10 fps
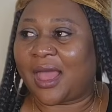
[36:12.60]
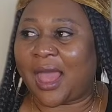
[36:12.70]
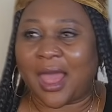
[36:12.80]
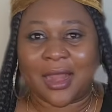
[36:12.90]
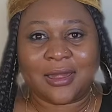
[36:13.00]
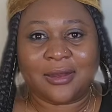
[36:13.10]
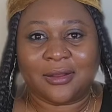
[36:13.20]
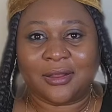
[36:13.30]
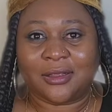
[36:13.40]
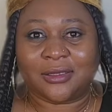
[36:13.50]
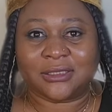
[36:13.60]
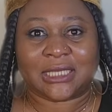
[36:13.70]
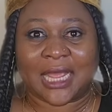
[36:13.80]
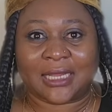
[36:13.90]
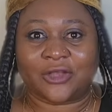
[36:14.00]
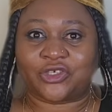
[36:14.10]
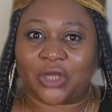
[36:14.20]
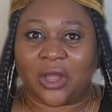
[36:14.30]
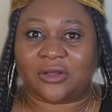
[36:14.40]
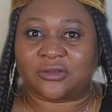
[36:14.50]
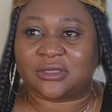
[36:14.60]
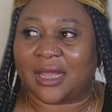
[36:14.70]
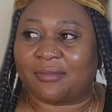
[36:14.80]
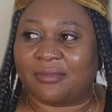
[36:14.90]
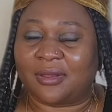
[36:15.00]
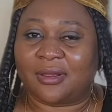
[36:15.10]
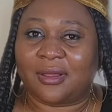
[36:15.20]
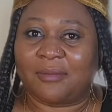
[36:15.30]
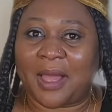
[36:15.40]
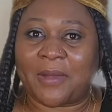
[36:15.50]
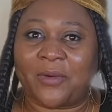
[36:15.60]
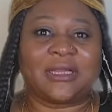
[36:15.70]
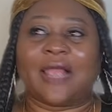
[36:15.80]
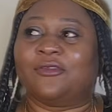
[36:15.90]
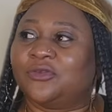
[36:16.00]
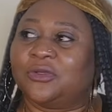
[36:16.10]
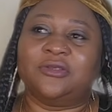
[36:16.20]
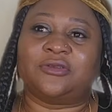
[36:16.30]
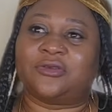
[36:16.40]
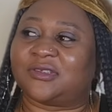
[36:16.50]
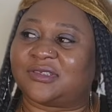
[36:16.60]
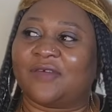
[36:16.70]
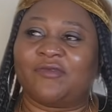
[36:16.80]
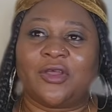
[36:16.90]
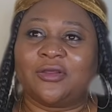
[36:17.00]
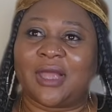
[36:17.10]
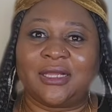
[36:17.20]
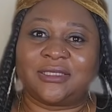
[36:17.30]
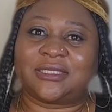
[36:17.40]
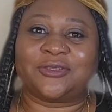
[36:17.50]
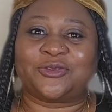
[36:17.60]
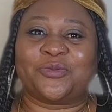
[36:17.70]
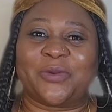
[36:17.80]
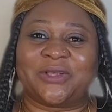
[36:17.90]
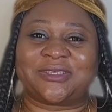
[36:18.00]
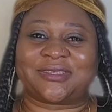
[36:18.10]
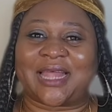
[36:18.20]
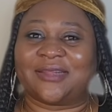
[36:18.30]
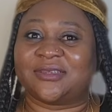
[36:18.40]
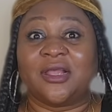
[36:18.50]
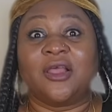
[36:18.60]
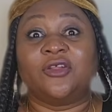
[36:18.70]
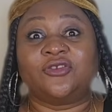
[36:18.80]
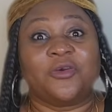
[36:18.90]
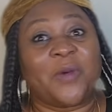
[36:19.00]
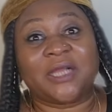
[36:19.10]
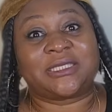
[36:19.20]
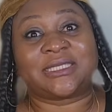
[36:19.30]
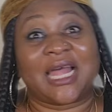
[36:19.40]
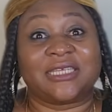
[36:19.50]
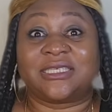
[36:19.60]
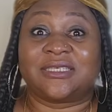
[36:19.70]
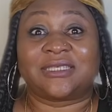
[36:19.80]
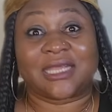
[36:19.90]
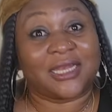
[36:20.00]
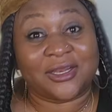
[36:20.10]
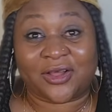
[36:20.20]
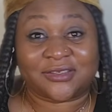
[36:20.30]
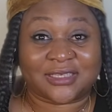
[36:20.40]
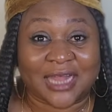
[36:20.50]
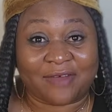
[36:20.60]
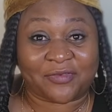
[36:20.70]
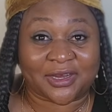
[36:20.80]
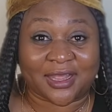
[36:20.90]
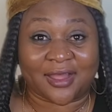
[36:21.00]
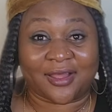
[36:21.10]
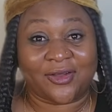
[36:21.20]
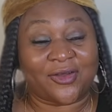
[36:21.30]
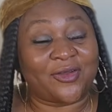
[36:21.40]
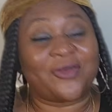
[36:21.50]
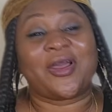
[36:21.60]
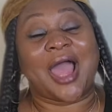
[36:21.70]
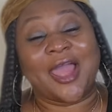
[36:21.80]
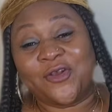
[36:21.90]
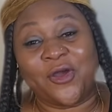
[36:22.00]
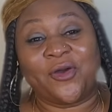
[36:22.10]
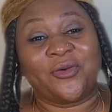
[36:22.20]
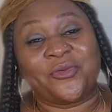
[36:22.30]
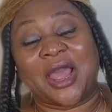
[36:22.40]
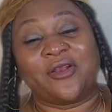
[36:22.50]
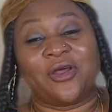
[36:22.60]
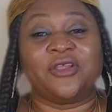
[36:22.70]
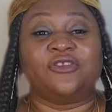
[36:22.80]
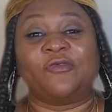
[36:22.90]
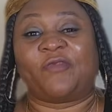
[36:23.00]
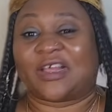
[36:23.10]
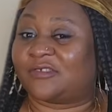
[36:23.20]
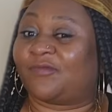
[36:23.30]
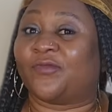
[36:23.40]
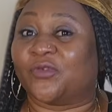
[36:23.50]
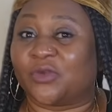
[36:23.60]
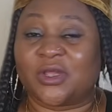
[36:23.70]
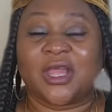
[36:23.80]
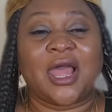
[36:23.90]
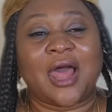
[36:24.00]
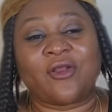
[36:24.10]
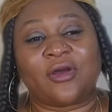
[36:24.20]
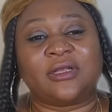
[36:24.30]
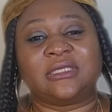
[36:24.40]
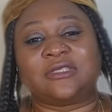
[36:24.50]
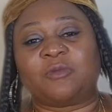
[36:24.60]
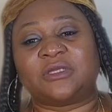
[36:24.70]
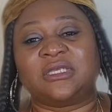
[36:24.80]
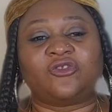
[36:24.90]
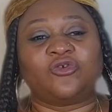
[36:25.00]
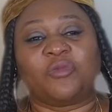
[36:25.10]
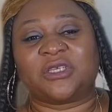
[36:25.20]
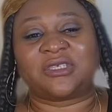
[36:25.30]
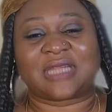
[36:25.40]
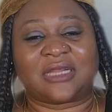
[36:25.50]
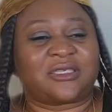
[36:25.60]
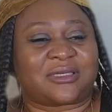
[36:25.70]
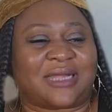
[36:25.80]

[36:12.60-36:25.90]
And it's like a shock to them. Mama, what are you doing to yourself? You're eating too much starch. Too much starch is killing us in Africa. I know we are not into fast food and all this, but this too much starch